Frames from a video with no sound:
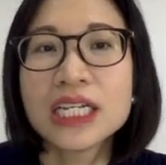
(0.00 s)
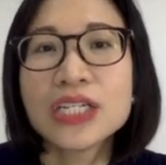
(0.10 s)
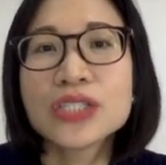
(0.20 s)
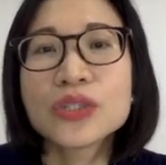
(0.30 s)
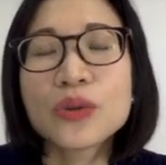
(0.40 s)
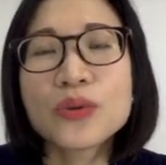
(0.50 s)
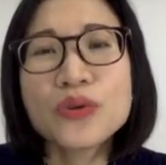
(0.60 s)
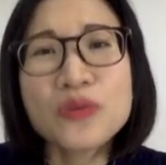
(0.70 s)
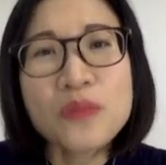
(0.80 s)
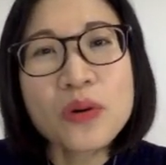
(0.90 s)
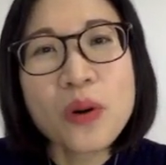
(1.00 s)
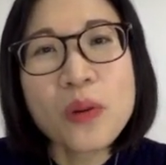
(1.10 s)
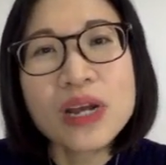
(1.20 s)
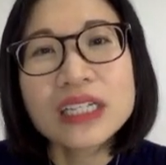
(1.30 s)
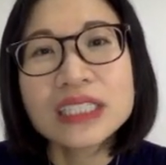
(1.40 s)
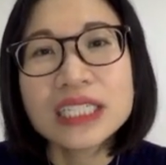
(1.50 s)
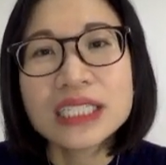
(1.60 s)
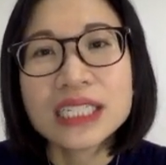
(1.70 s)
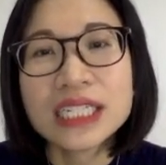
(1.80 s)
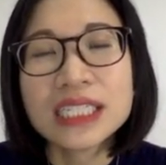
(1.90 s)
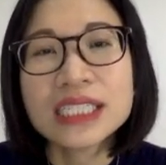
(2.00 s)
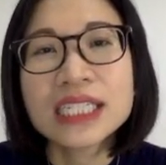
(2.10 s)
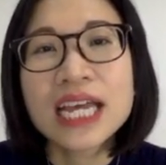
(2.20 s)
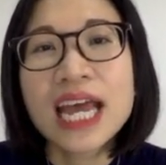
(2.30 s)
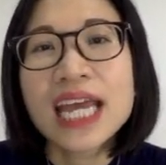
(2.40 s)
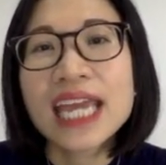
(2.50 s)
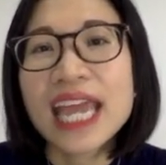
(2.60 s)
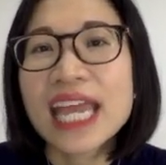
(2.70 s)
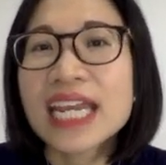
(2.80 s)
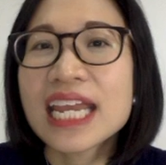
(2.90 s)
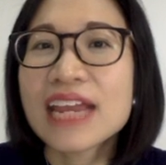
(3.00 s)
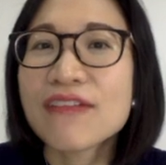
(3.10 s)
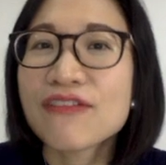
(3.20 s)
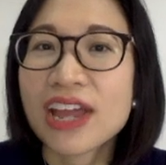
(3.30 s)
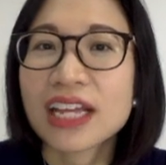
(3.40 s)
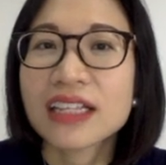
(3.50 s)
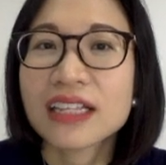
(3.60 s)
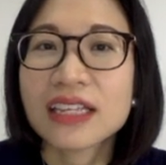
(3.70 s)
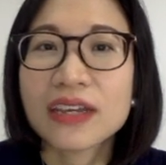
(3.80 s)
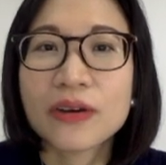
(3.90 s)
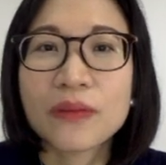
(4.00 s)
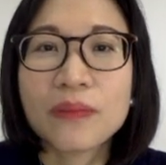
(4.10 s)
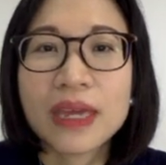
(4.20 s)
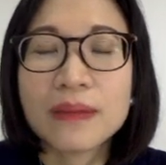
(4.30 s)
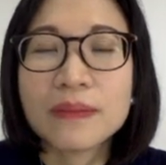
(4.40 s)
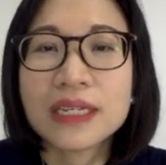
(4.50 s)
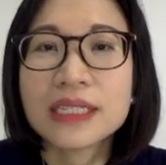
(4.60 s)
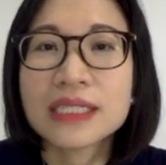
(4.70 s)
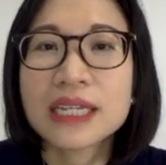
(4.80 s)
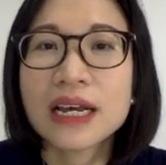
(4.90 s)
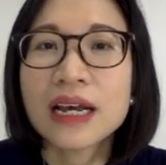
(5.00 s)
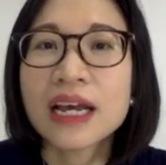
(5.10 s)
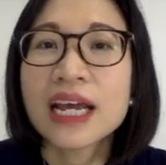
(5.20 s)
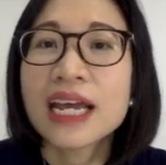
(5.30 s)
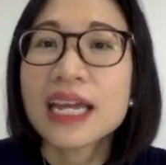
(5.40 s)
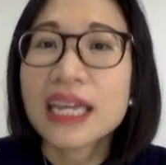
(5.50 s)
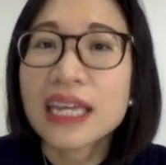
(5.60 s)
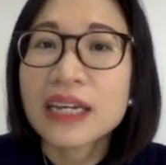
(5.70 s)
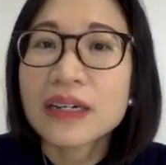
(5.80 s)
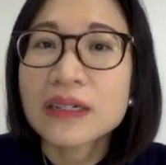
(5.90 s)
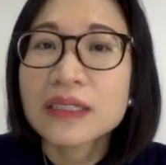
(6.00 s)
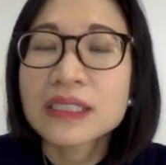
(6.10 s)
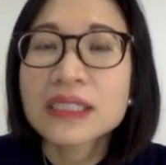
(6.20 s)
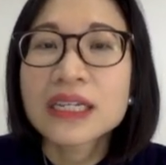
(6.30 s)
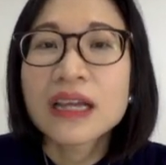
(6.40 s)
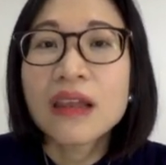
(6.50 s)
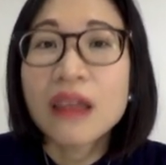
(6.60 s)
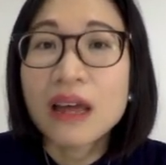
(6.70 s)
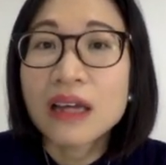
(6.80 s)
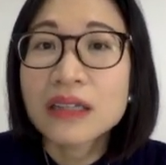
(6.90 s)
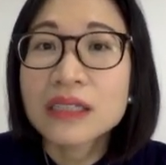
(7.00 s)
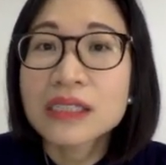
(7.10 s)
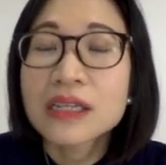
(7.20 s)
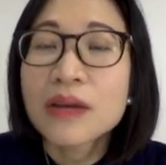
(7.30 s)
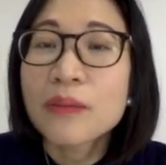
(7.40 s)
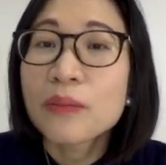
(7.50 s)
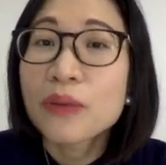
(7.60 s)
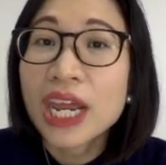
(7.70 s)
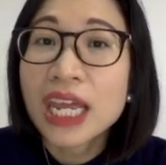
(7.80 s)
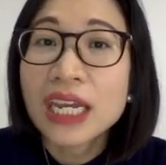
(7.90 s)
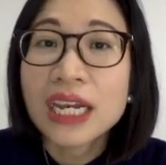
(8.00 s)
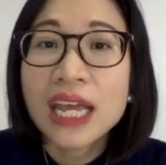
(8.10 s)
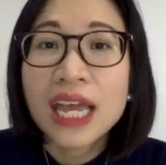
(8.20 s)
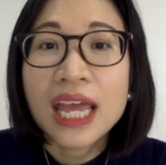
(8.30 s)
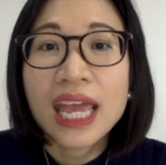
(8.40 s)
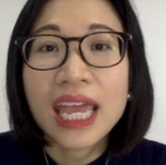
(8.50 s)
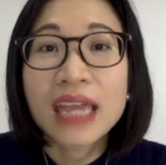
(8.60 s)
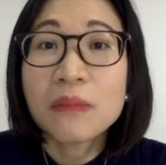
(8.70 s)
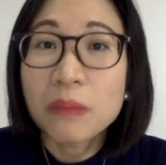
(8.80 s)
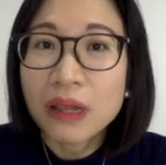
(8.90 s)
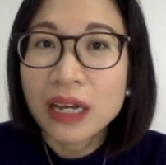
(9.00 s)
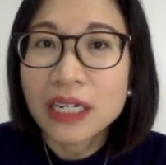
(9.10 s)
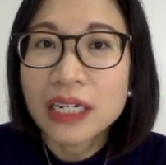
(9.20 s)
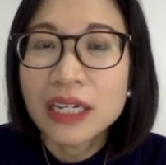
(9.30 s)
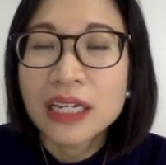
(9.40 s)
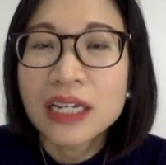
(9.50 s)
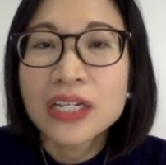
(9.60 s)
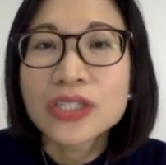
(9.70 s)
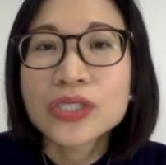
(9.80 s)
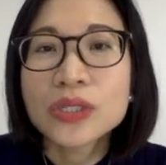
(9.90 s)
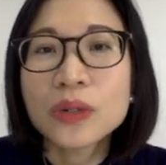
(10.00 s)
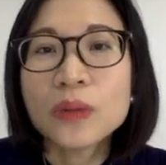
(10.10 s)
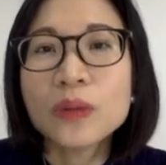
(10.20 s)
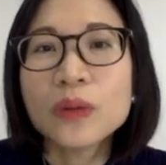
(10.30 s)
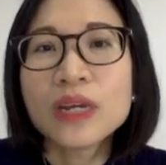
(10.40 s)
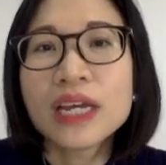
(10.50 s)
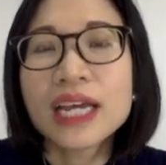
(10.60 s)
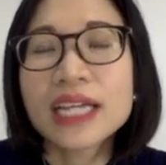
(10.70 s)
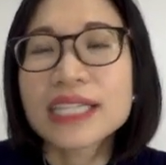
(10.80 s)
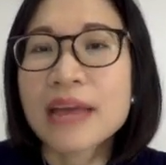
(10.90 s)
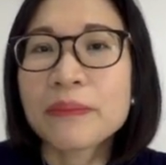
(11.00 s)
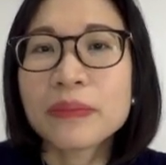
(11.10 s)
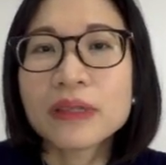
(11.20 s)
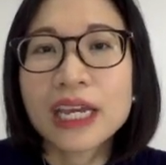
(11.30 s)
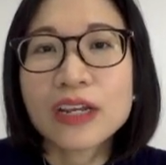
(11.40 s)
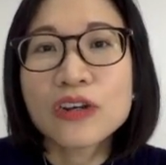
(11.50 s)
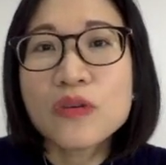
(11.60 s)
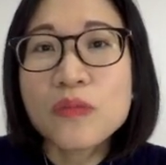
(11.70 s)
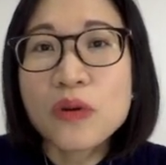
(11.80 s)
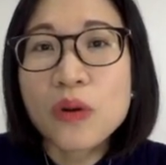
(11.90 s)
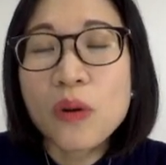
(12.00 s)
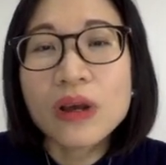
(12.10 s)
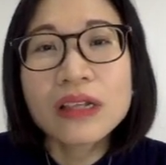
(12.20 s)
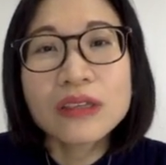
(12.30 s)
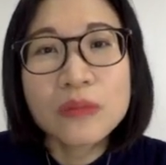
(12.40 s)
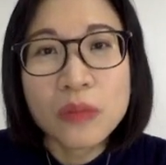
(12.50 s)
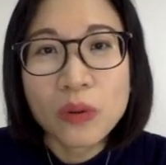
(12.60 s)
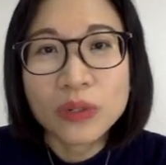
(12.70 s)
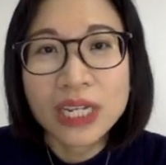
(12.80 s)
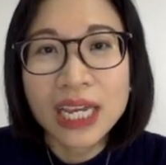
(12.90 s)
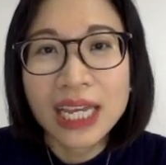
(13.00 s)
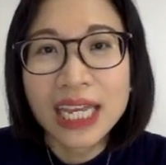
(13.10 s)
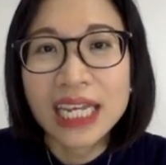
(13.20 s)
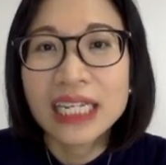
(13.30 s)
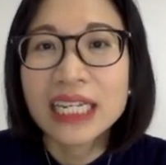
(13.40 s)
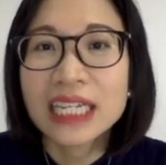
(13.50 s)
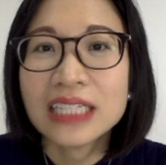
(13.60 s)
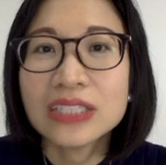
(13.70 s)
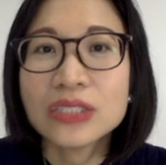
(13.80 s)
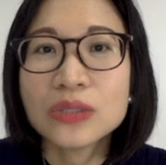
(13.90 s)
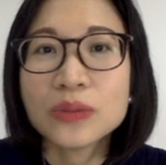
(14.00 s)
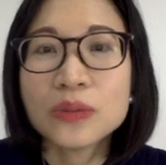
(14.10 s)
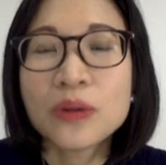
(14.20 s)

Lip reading: So pneumococcal disease can infect your baby's ears, lungs, brain, and blood. So, example, like pneumococcal pneumonia can lead to